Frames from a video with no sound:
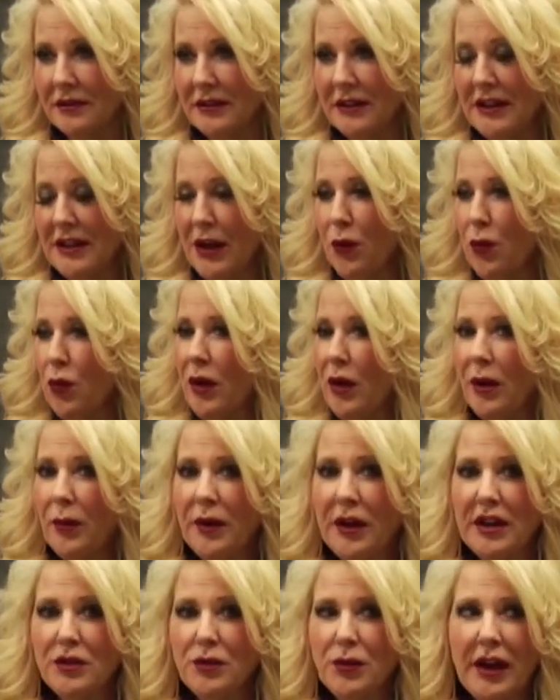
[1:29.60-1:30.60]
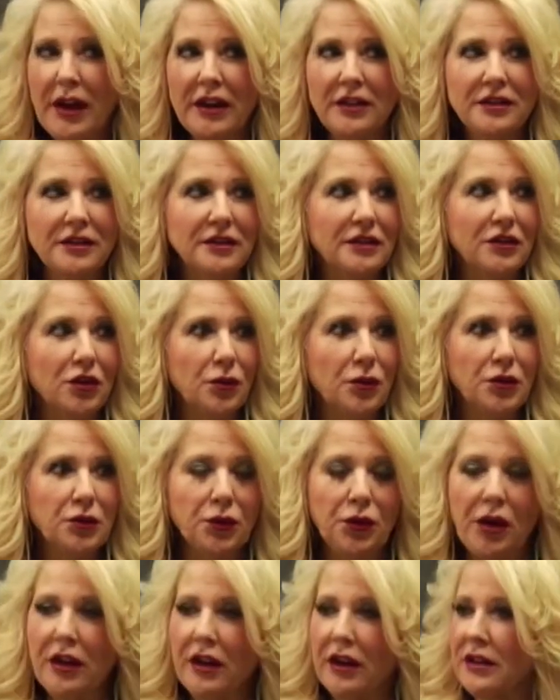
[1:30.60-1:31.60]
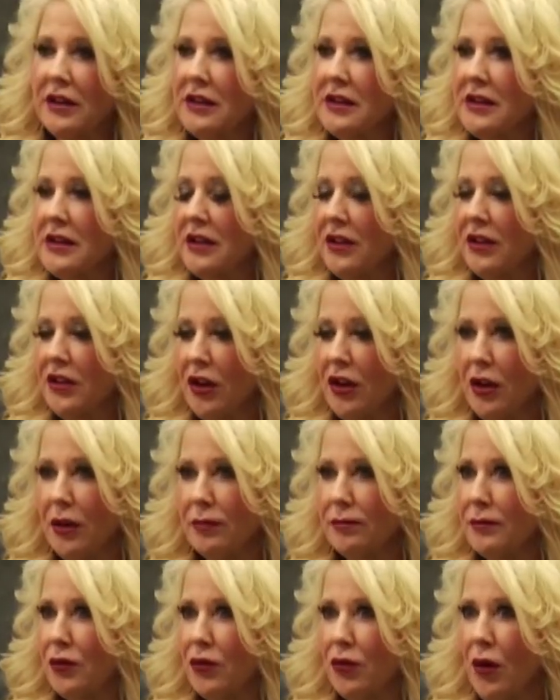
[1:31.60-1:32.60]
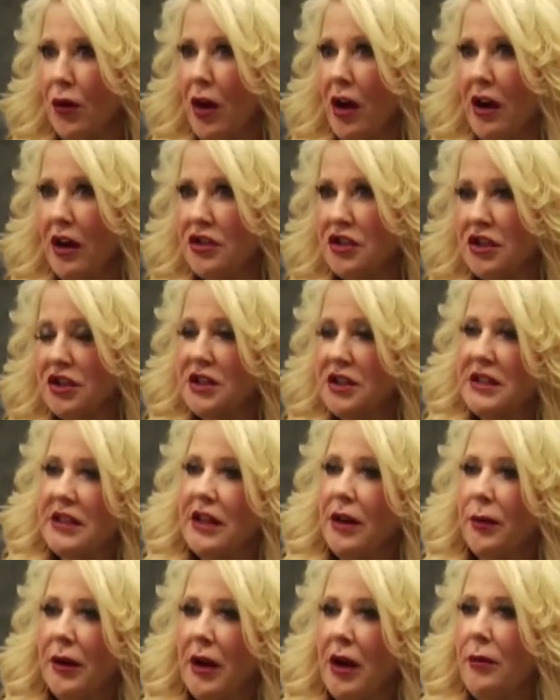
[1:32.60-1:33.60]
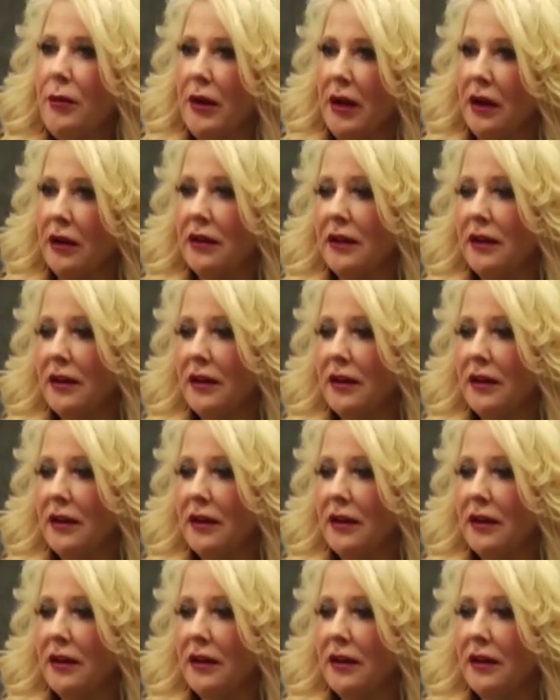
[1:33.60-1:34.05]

Yeah, well, because we had so much product still in our garage, it just kept coming.